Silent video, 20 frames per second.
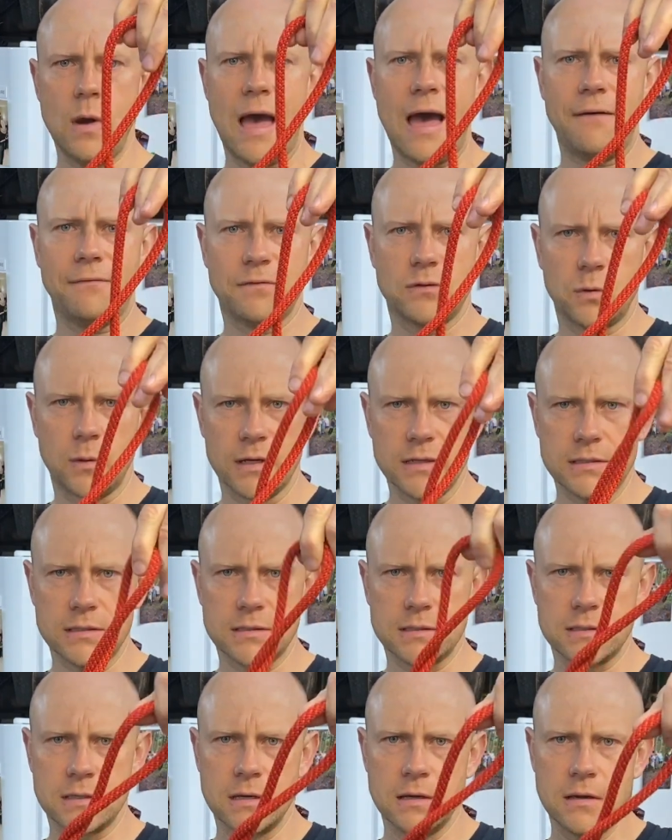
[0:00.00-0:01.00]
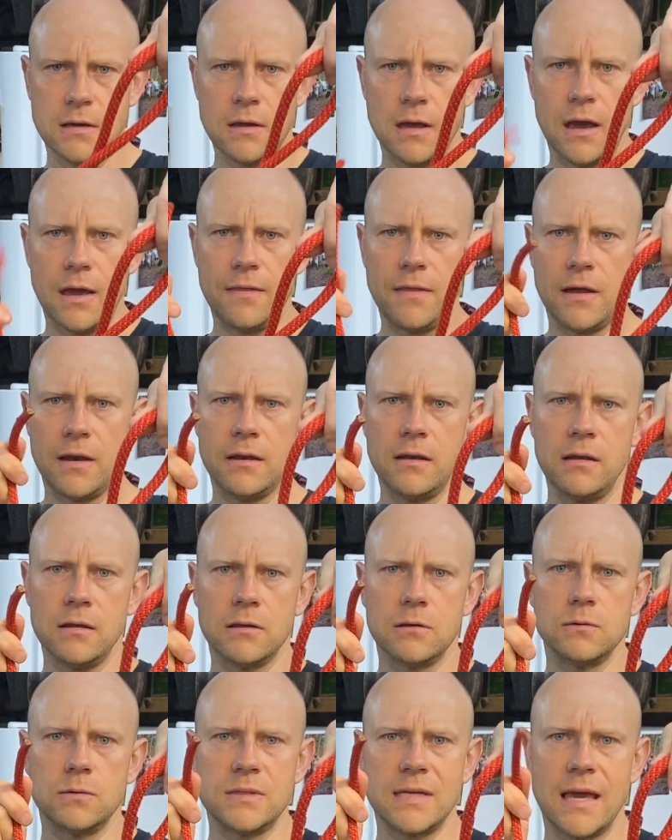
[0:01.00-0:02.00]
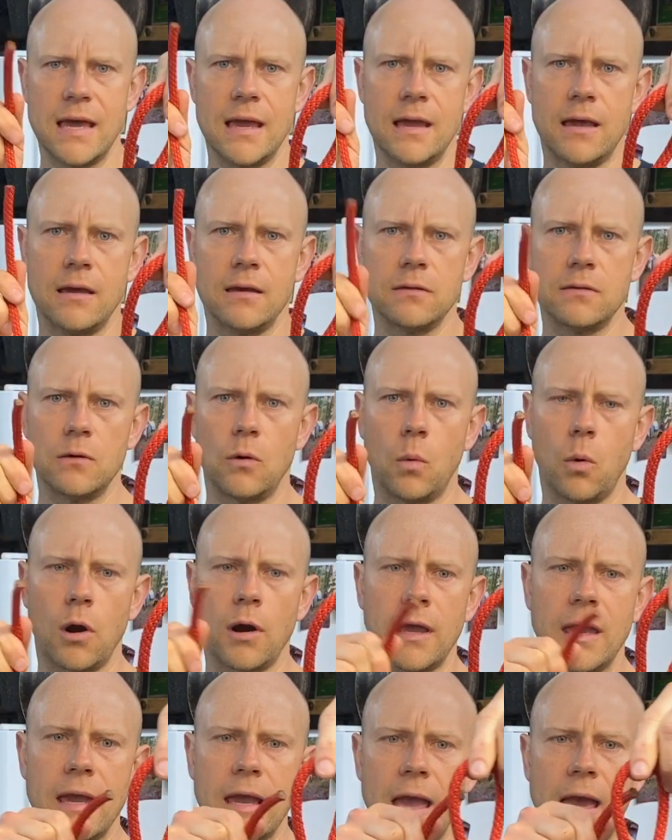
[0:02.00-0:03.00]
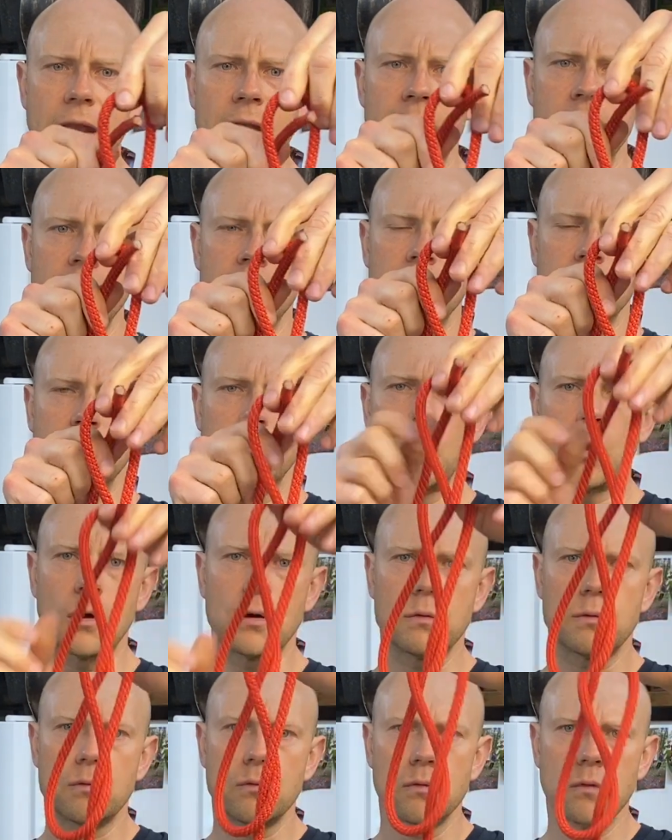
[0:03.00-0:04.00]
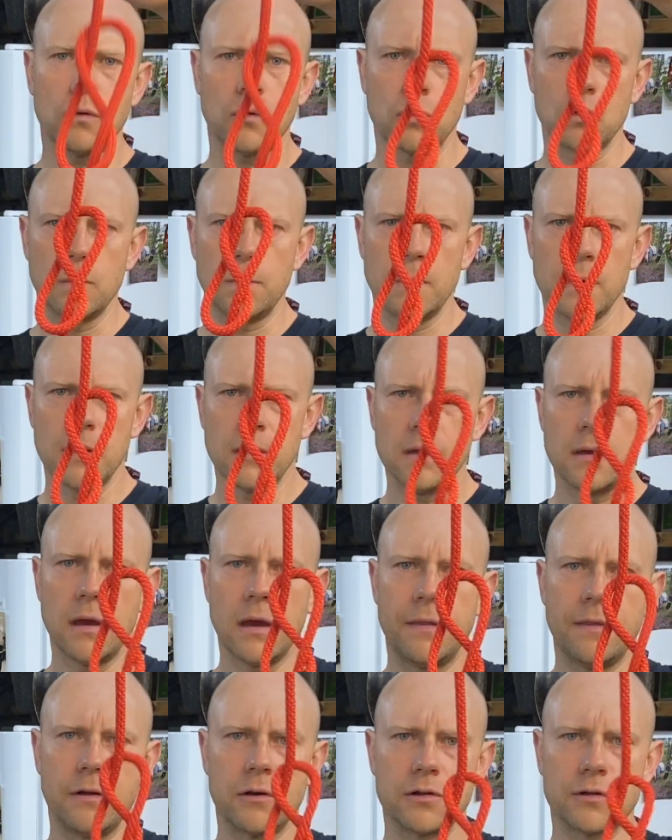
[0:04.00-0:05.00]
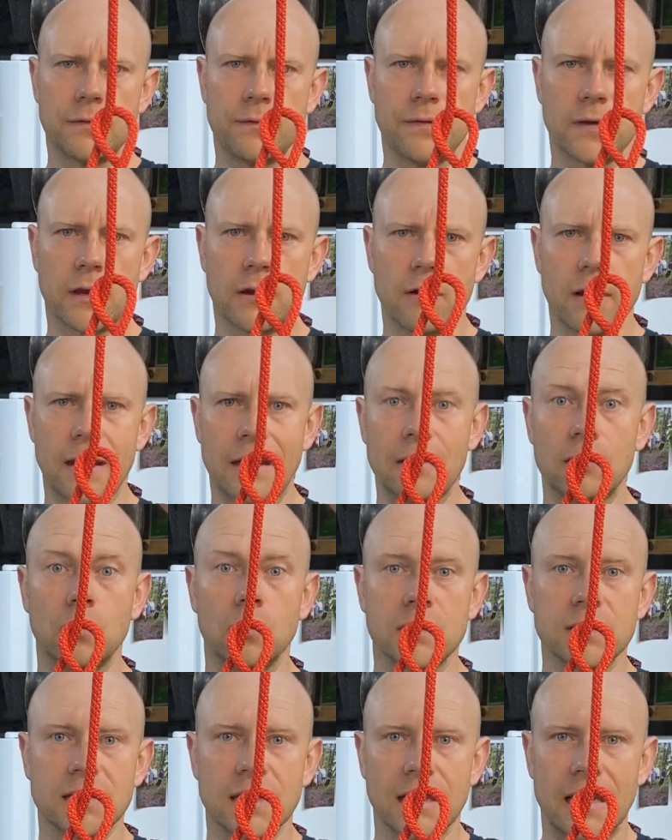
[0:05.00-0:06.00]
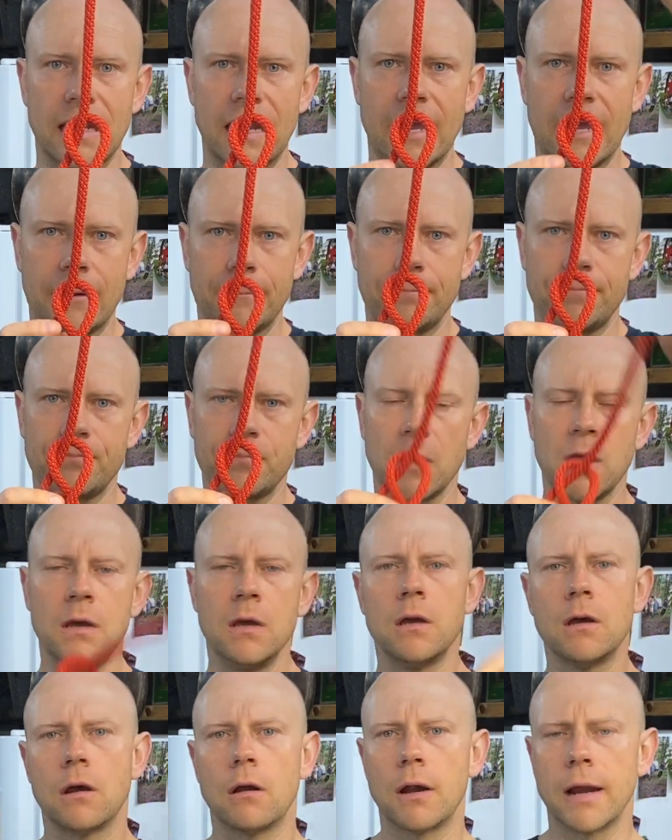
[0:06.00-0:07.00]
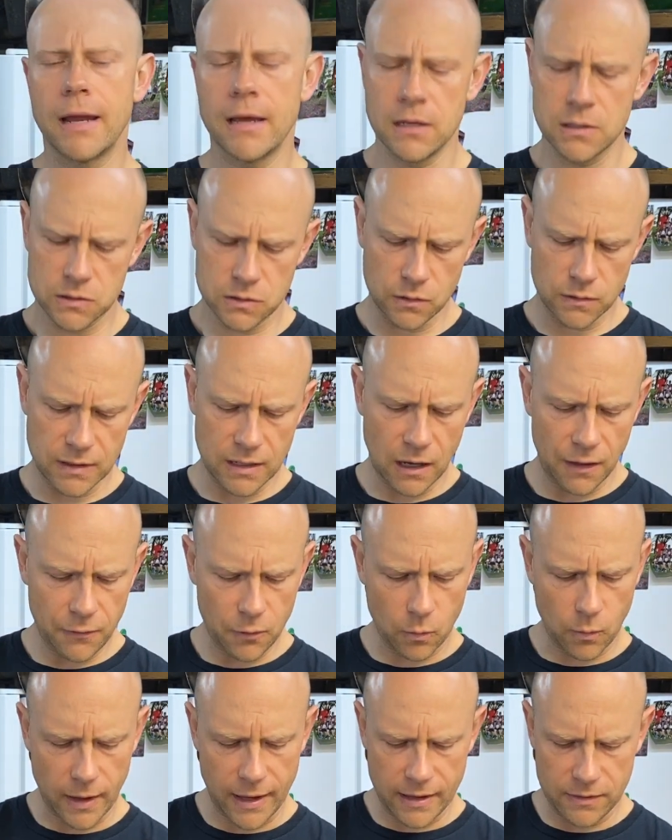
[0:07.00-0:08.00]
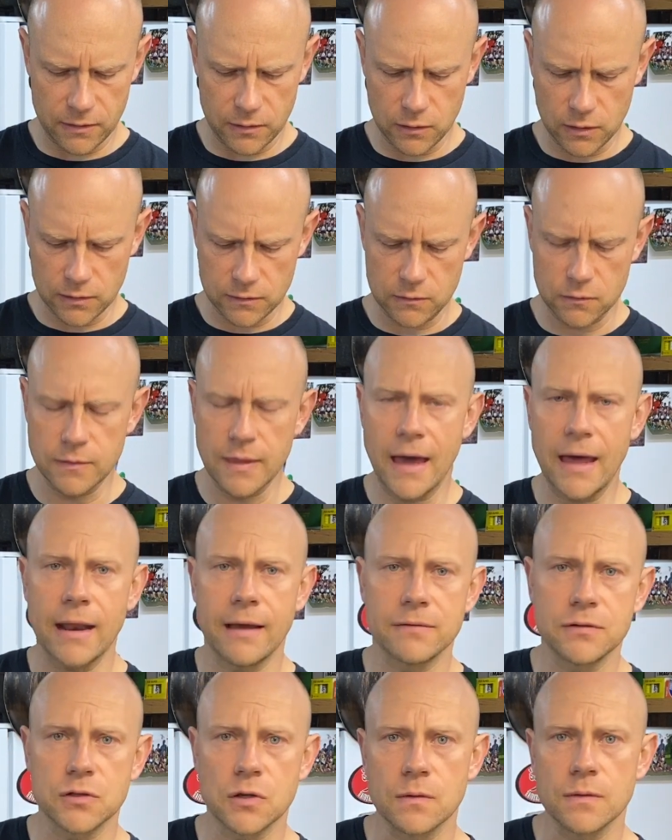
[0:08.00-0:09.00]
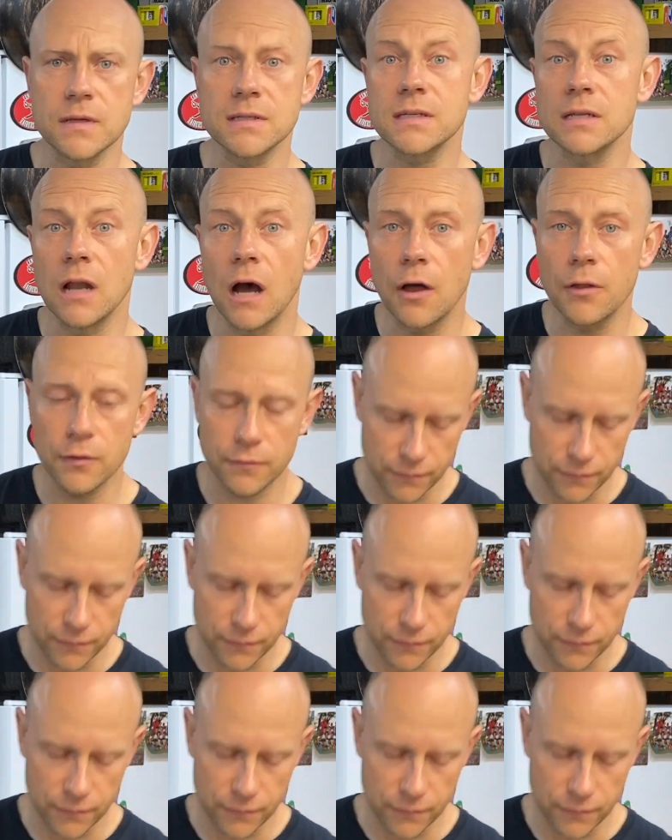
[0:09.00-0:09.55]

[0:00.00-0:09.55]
half twists, and then you take the working end, poke it through the loop, and there's your figure 8. It looks like an 8. All right, so the other way that you could do that, I've shown this in other